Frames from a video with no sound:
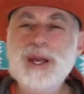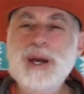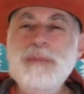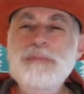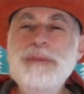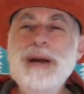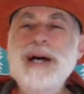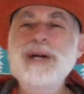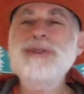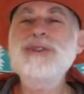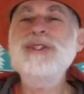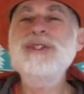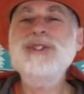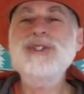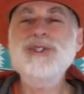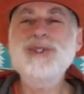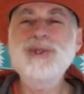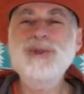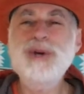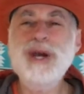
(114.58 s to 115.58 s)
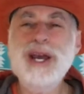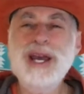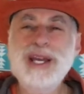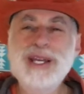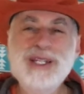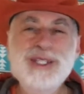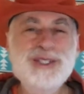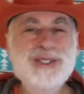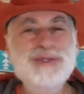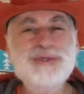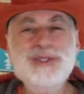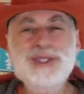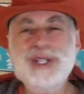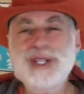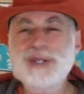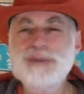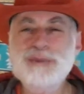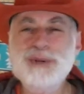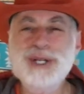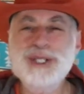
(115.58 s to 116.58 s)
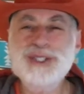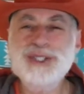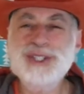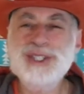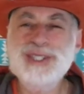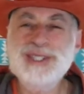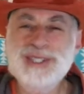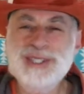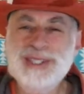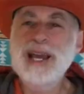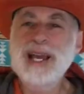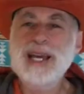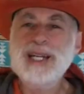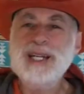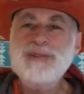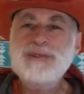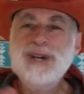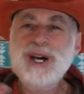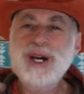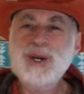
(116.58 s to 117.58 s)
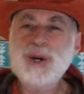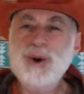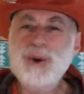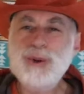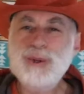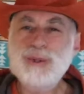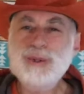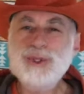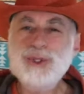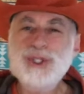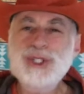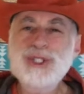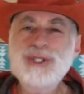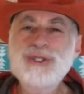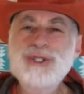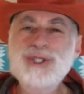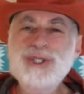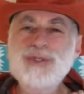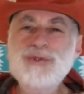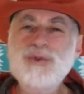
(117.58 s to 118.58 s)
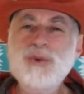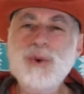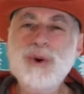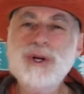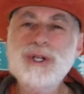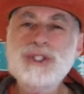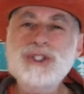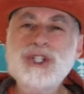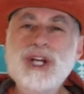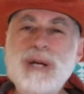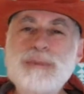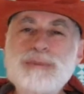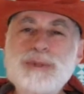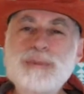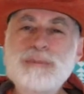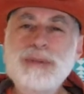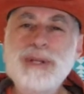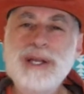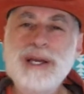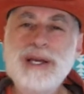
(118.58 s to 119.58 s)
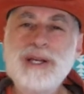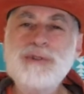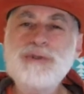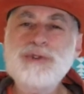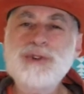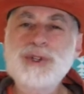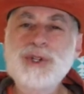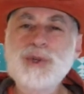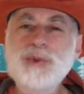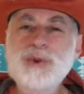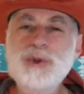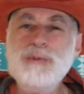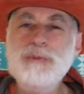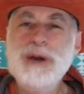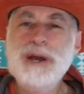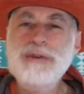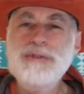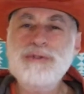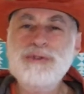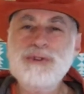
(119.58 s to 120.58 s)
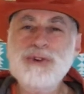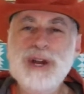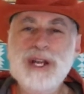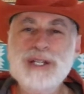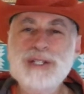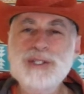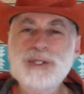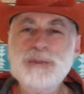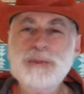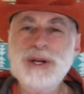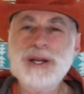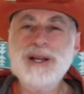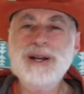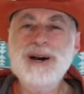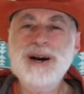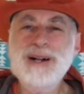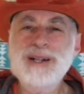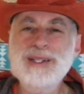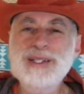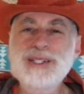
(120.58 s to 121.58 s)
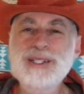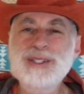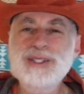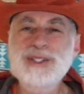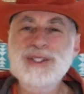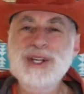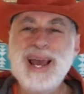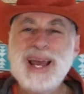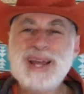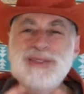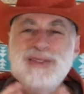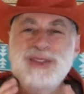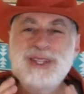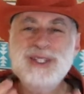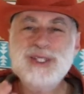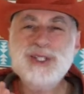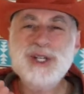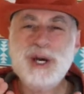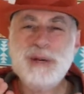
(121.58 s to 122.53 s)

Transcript: about this new age of celebration. And I've got a whole series of workshops planned for you with my friends, my colleagues. And this